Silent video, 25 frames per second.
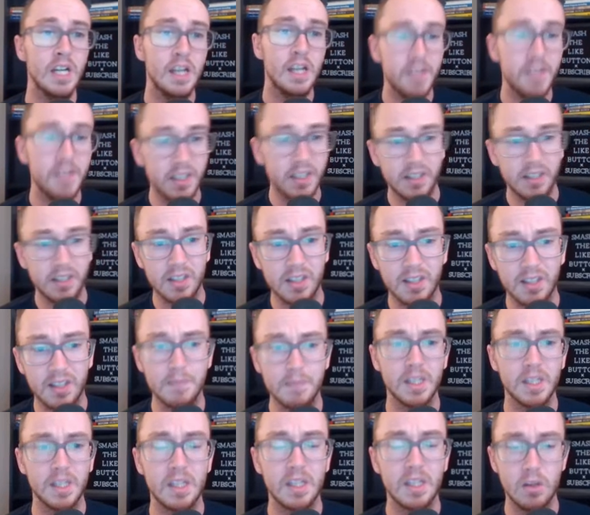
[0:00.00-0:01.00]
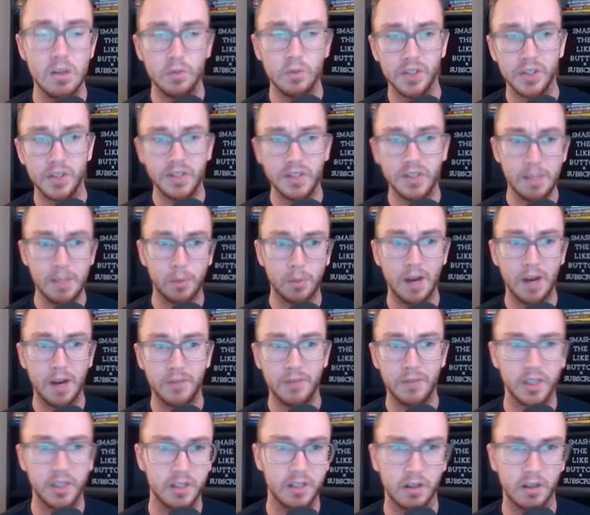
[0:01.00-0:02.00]
And this is something that you will see
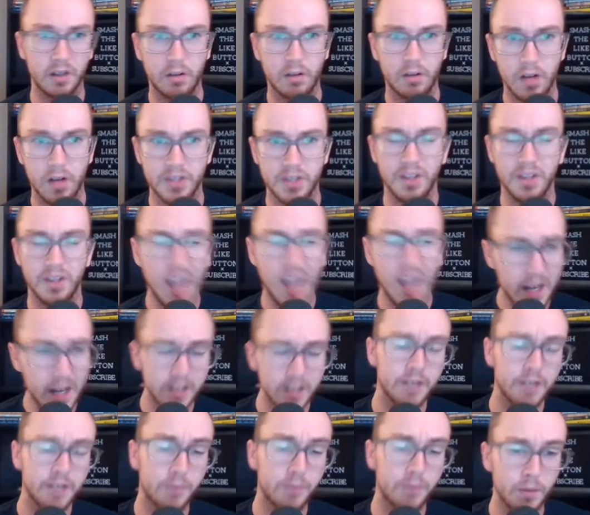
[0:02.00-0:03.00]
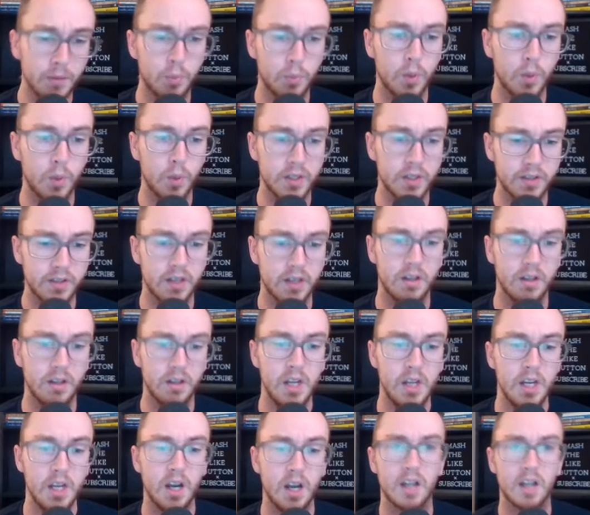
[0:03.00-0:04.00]
prevalent across a lot of different point of sale
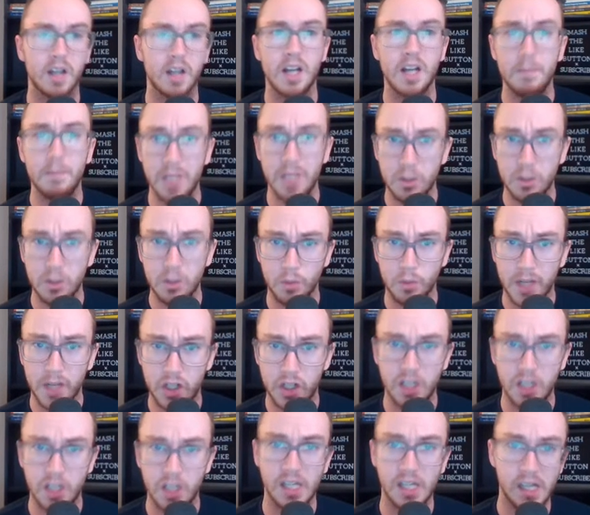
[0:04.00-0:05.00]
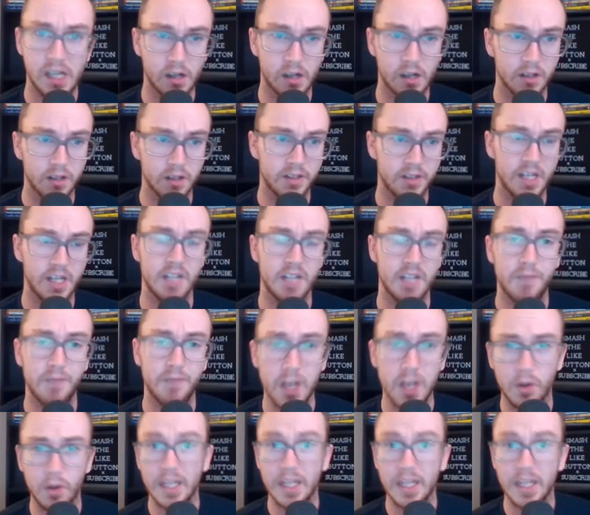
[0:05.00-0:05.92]
uh, companies we're mentioning here in today's video.